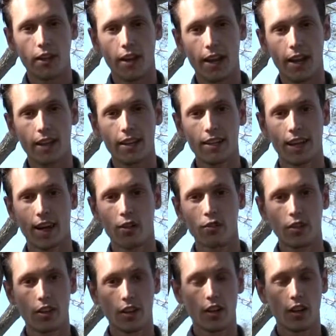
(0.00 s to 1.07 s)
your hand down
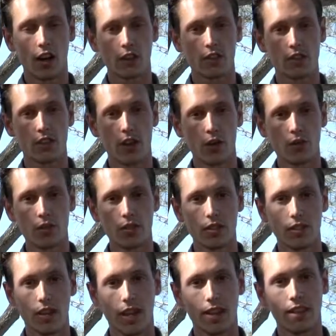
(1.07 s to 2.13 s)
to the dog's
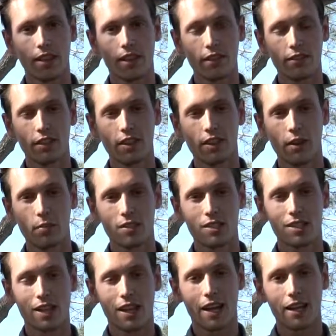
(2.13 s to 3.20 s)
nose and lift it up
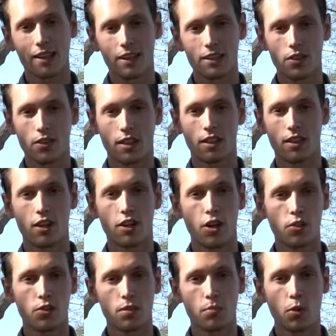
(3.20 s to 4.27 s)
slightly so that the
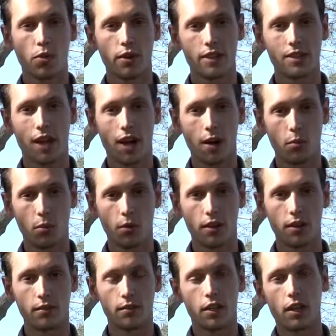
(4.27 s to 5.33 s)
nose points
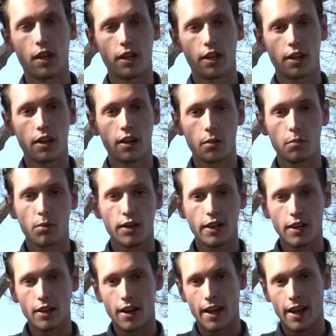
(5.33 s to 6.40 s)
upward. You're going to
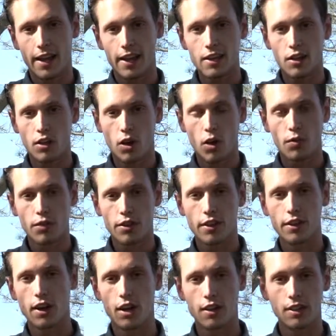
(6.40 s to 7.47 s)
bring your hand over the
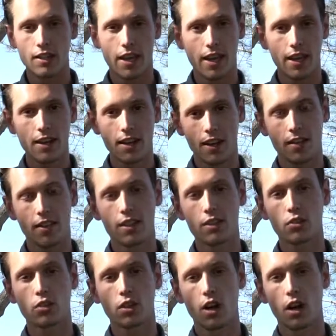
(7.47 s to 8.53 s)
dog's head, and
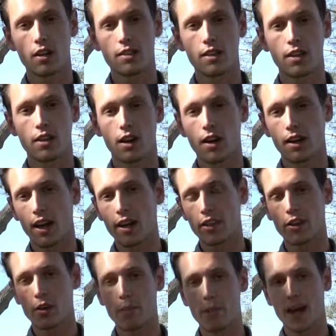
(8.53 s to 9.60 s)
this will cause the dog
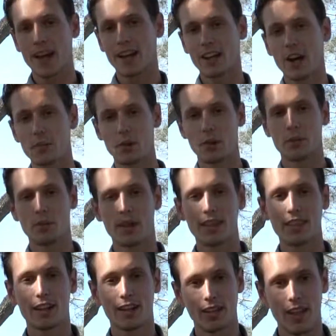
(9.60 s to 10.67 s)
either to back up or
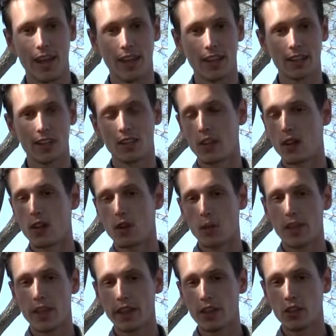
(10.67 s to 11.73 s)
bend their legs.
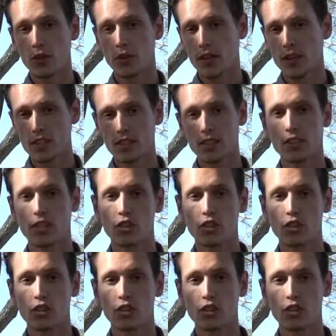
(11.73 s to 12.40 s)
When they do this,